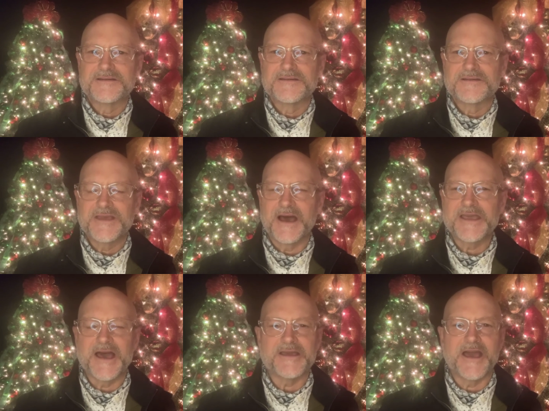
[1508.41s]
Yeah,
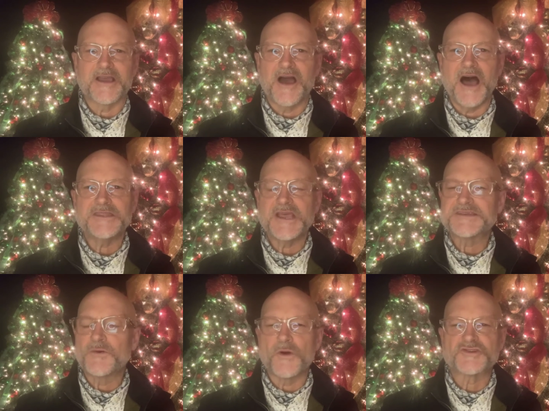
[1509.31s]
yeah, yeah. God
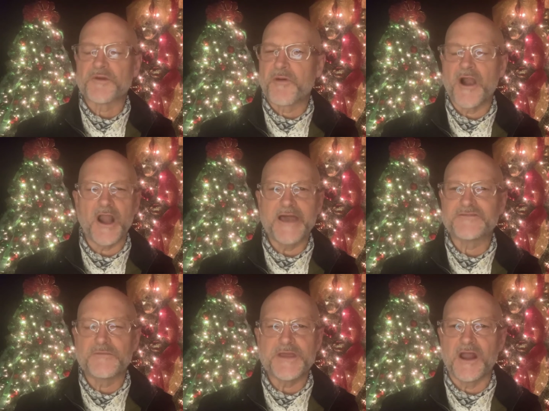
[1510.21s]
doesn't want your prayer life
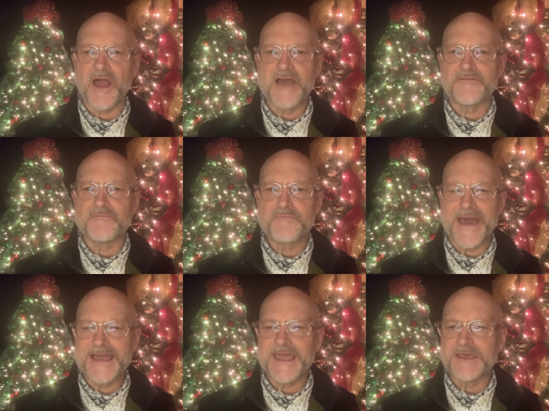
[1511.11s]
to be a life of
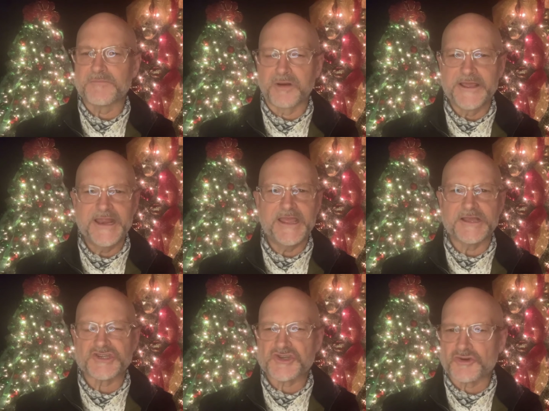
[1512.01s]
begging and pleading
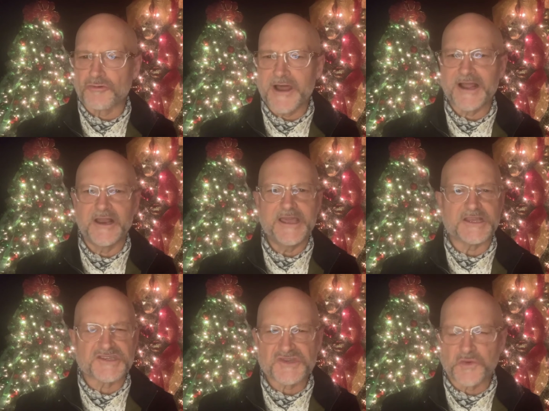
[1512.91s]
and struggling
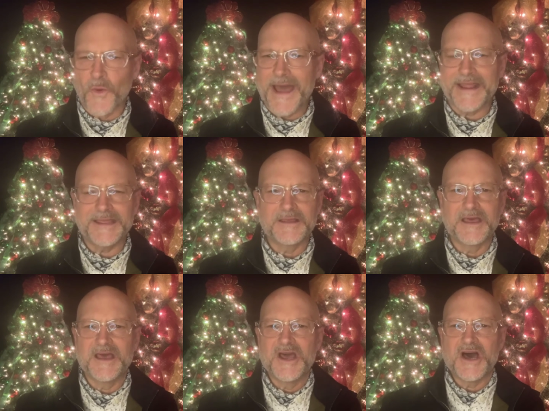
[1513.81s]
and sweating,
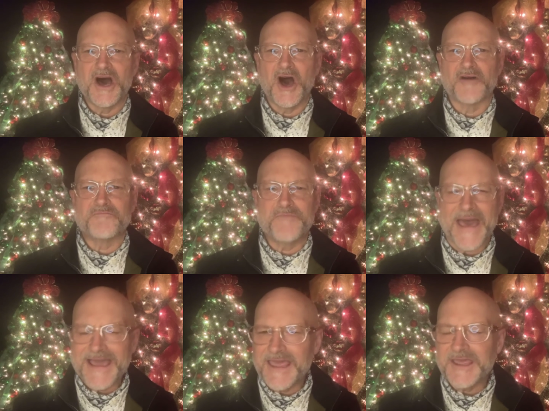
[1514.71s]
uh, of
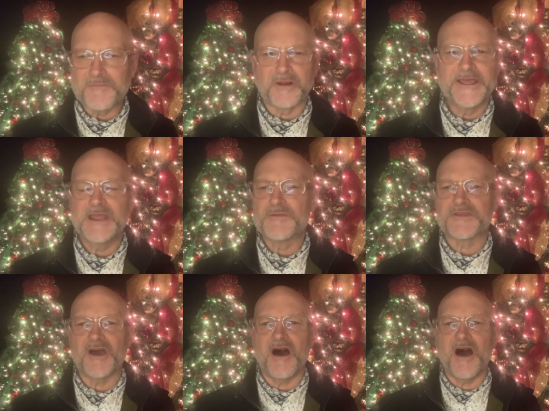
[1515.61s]
begging and pleading with
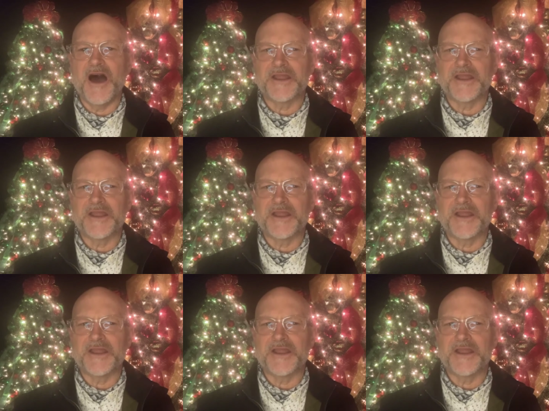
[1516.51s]
God.